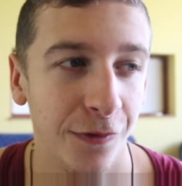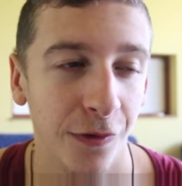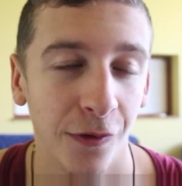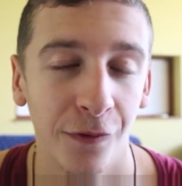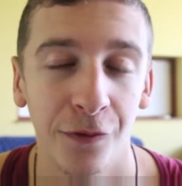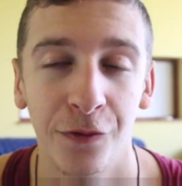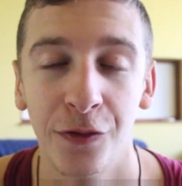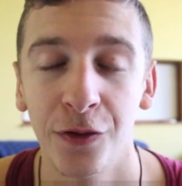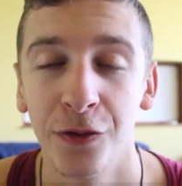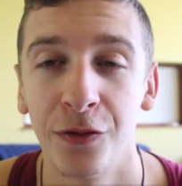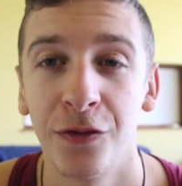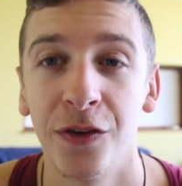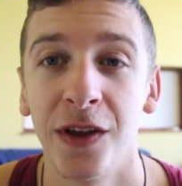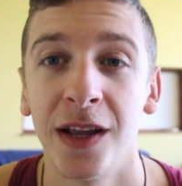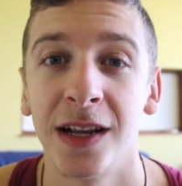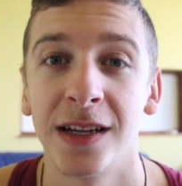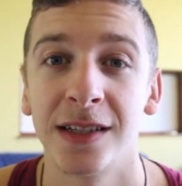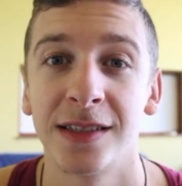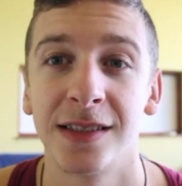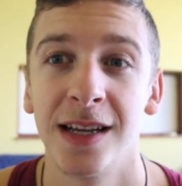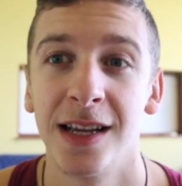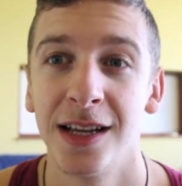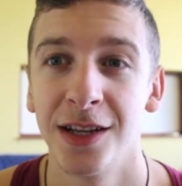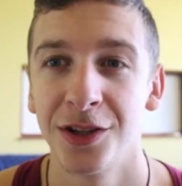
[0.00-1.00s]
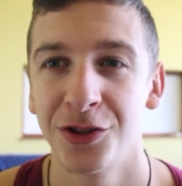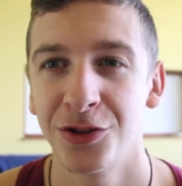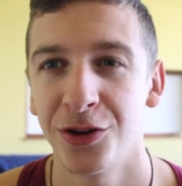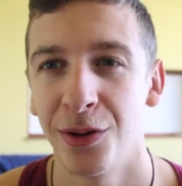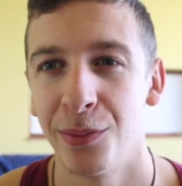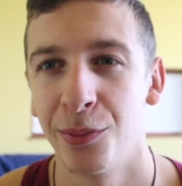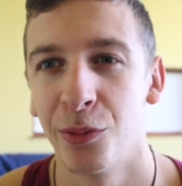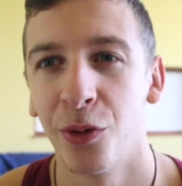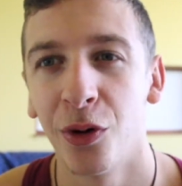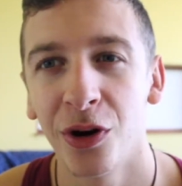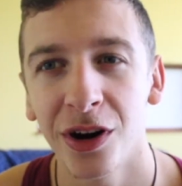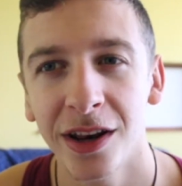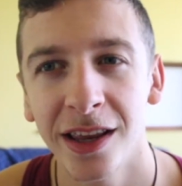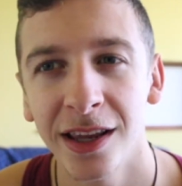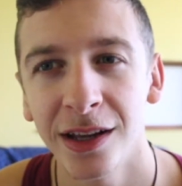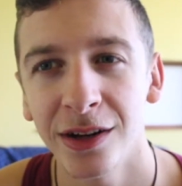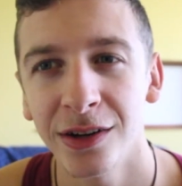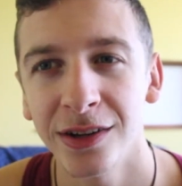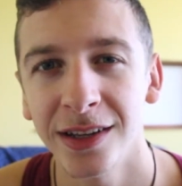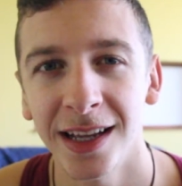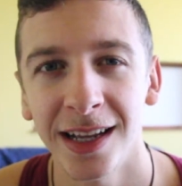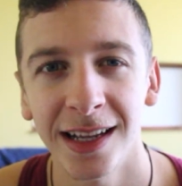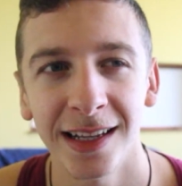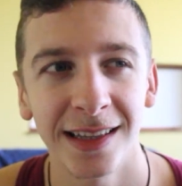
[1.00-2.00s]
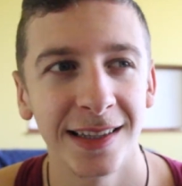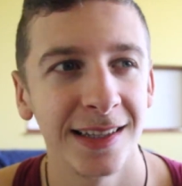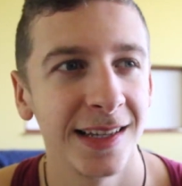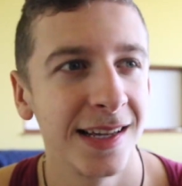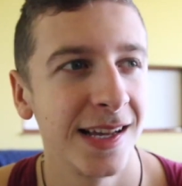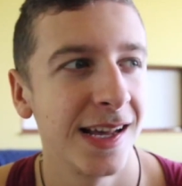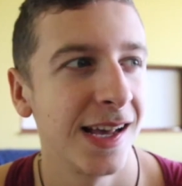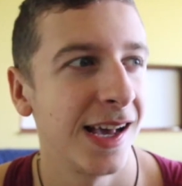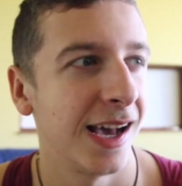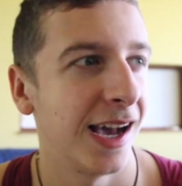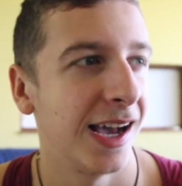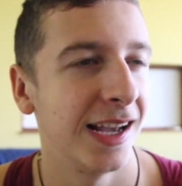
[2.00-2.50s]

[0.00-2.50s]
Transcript: on few things. So I'm working on that.